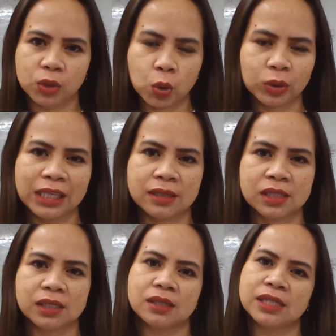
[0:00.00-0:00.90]

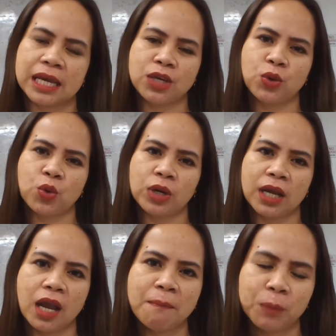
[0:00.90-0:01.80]
notice sa iyong
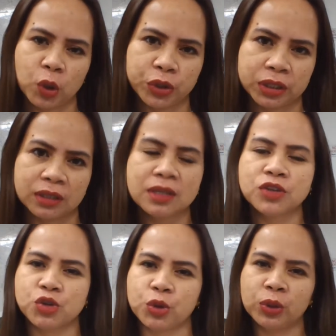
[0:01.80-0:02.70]
employer.
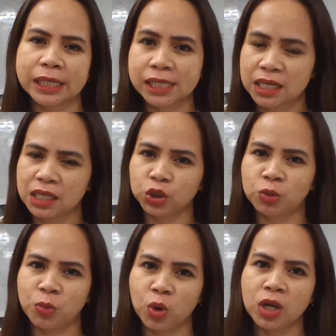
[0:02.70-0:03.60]
So, yung
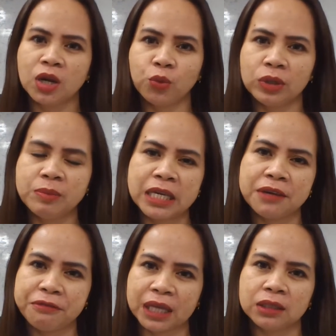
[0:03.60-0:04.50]
resignation mo will be
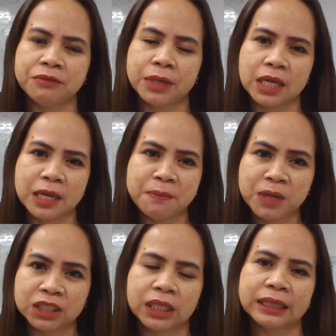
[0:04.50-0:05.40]
effective
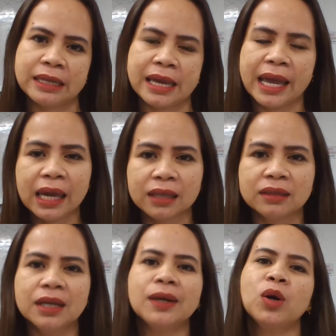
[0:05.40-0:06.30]
immediately
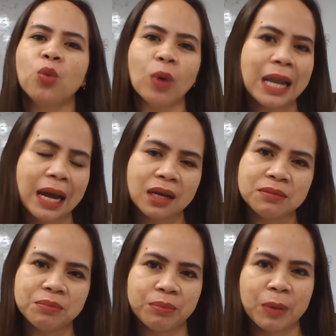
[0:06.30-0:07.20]
and wala
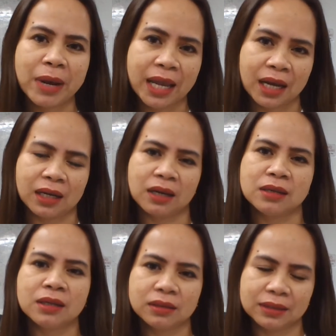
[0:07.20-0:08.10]
kang babayarang
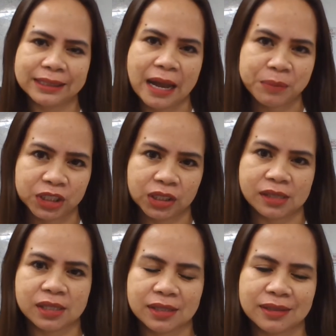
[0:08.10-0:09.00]

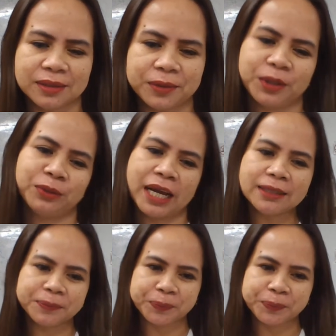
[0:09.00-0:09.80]
damages. Alright?